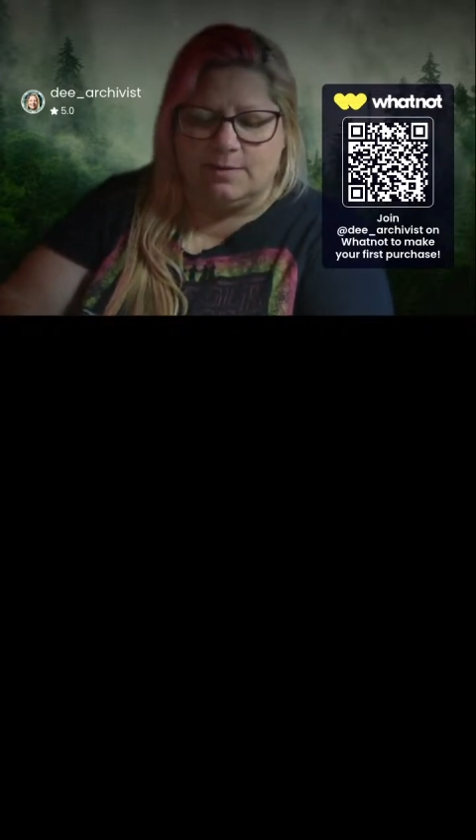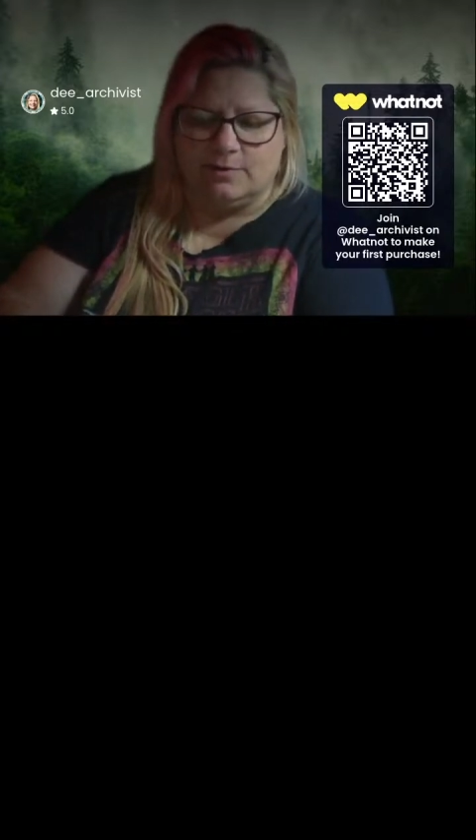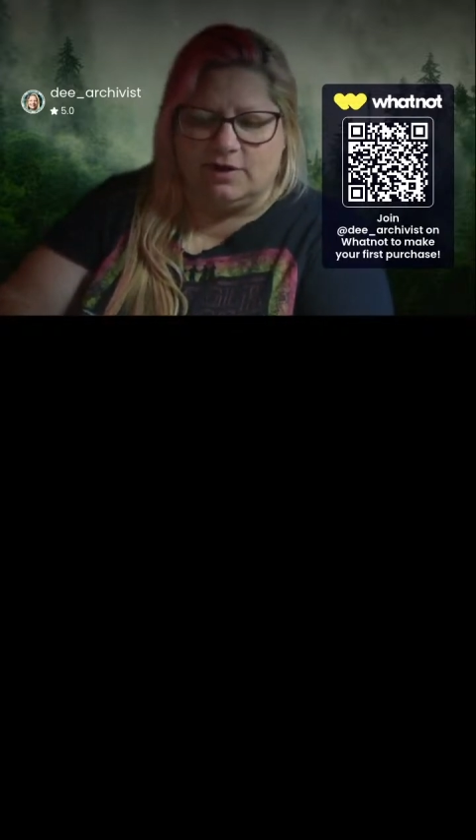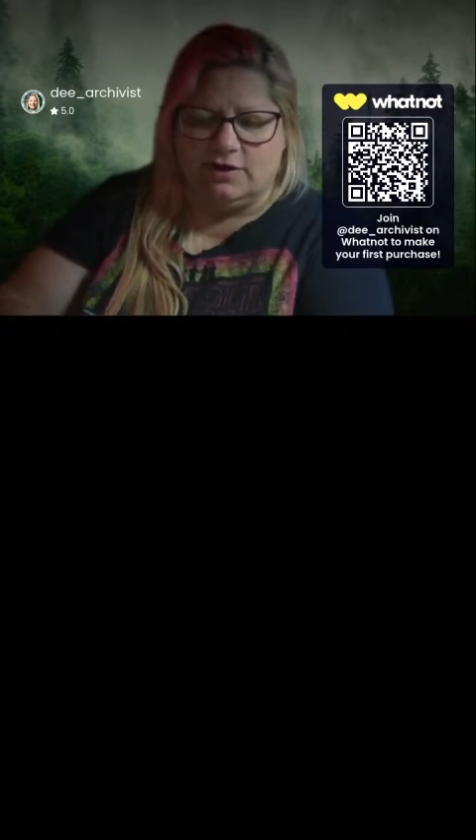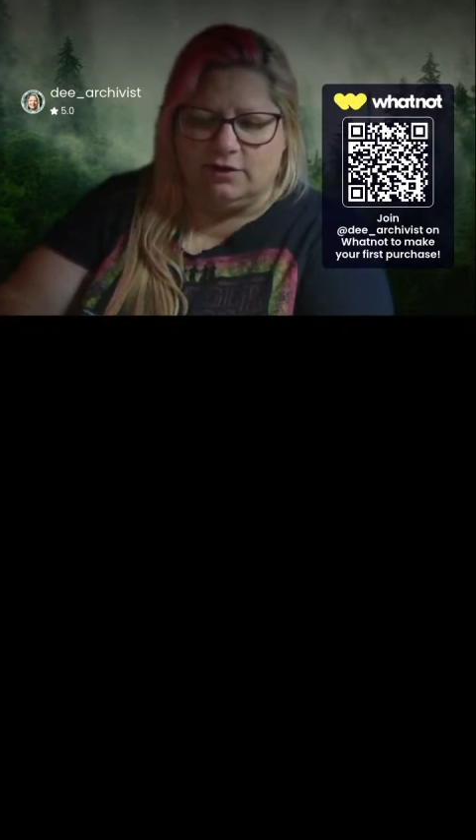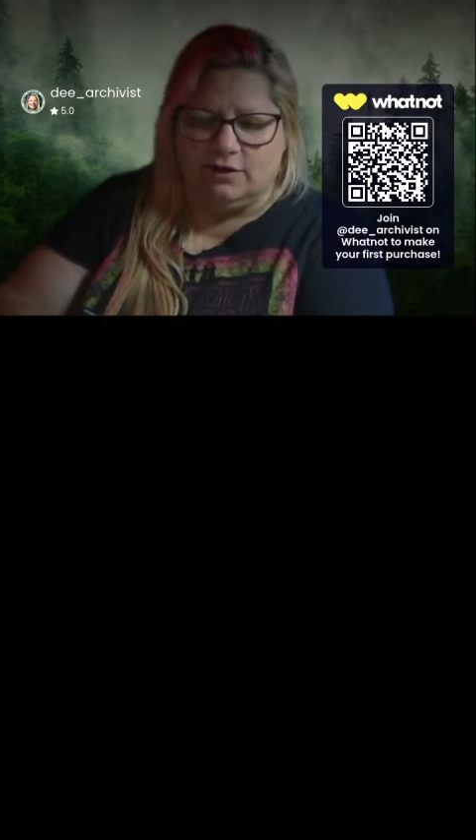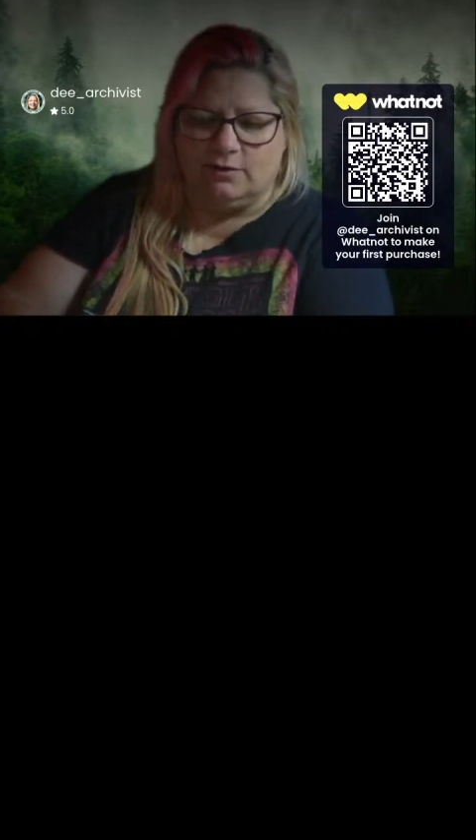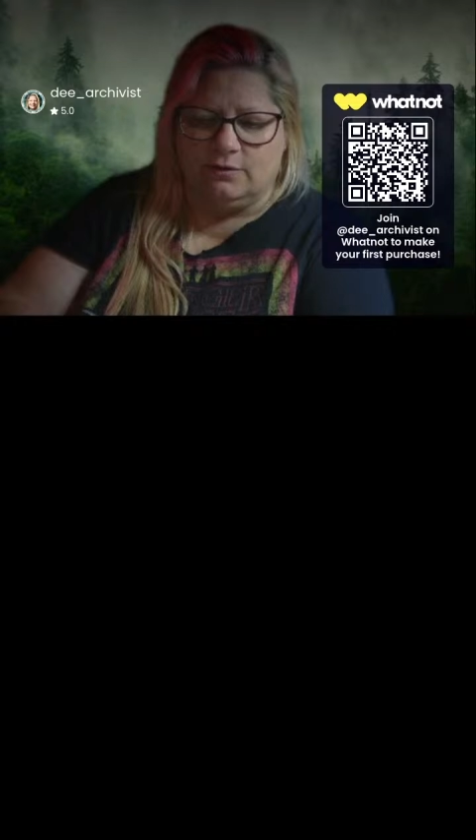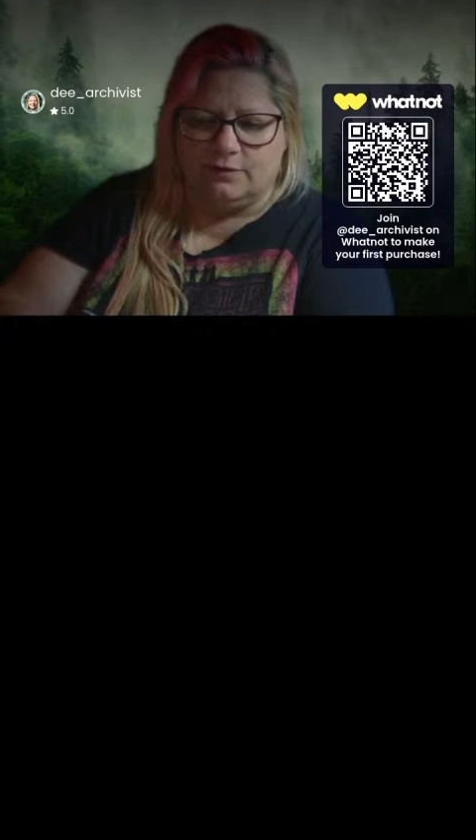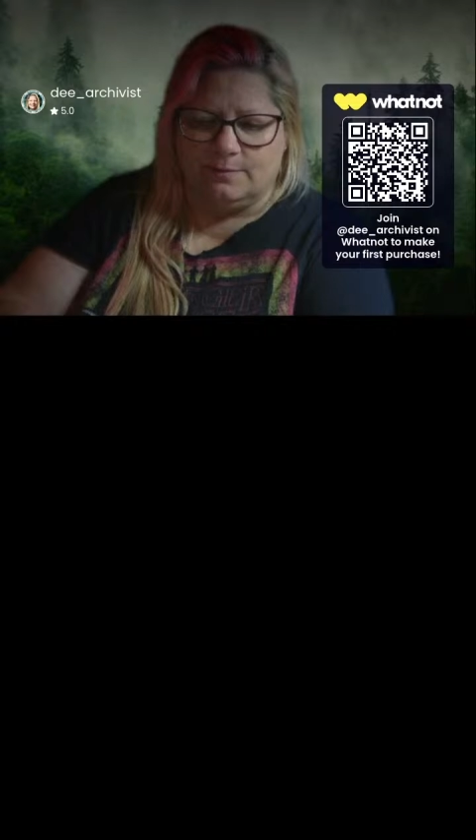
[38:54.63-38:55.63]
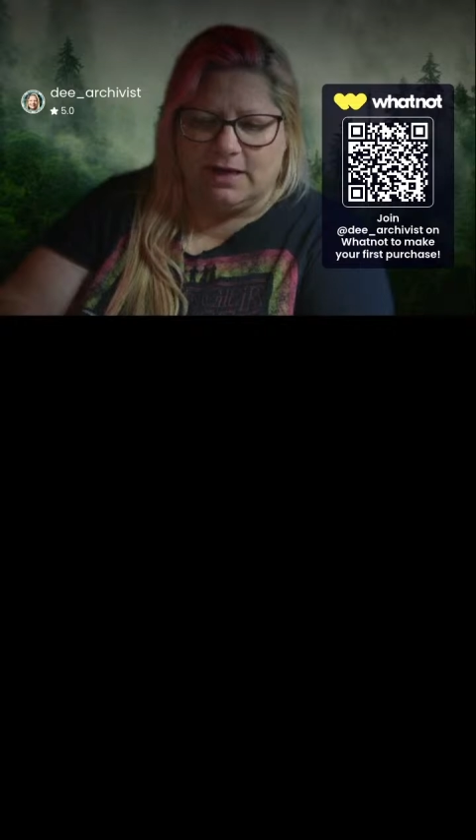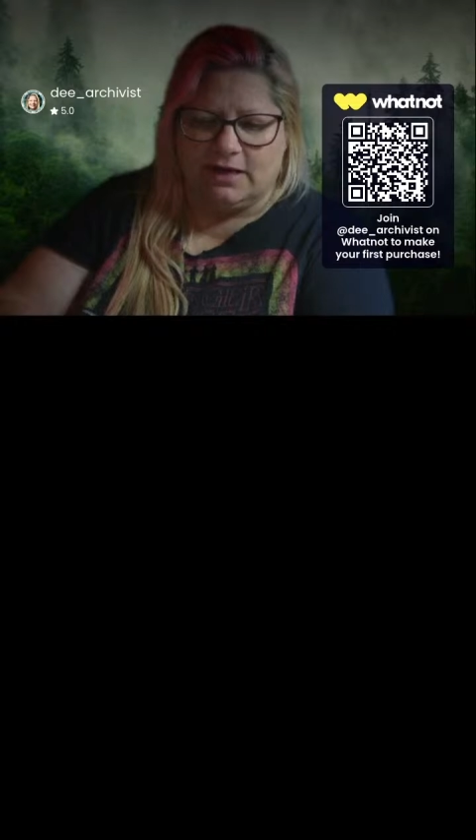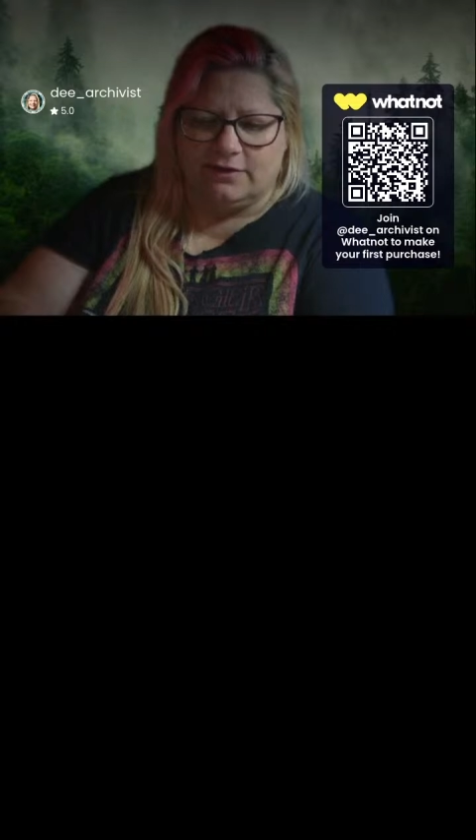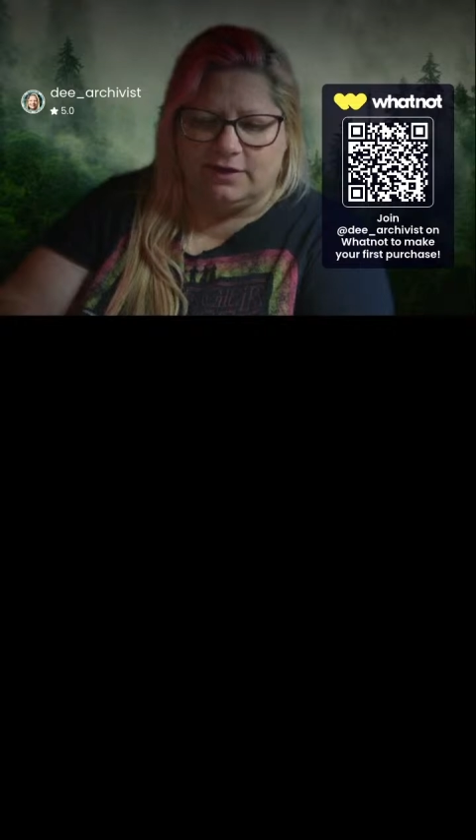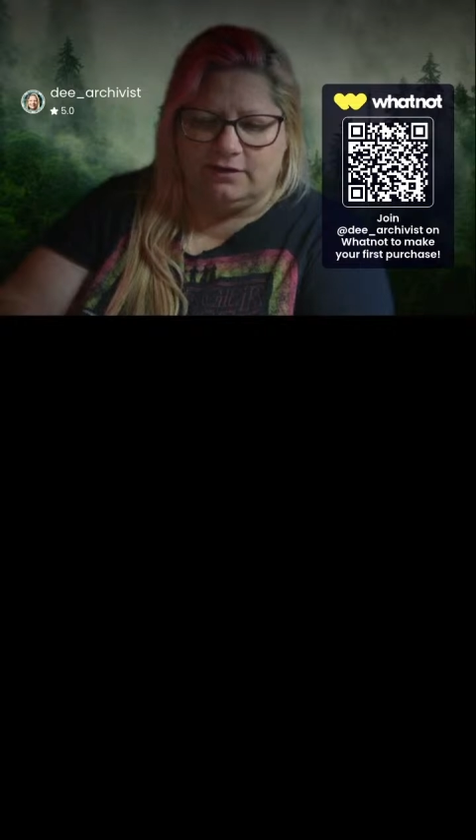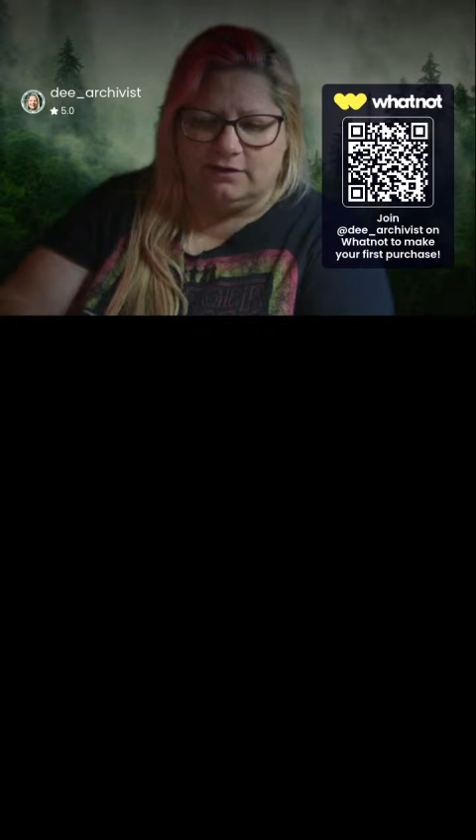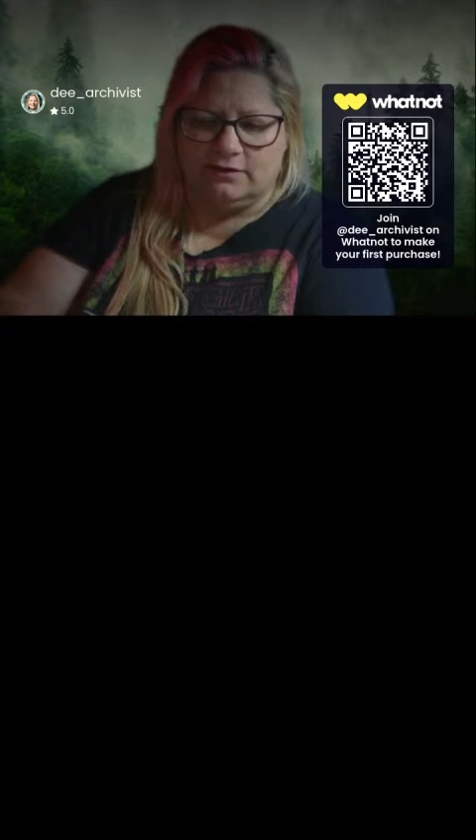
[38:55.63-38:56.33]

I know from back then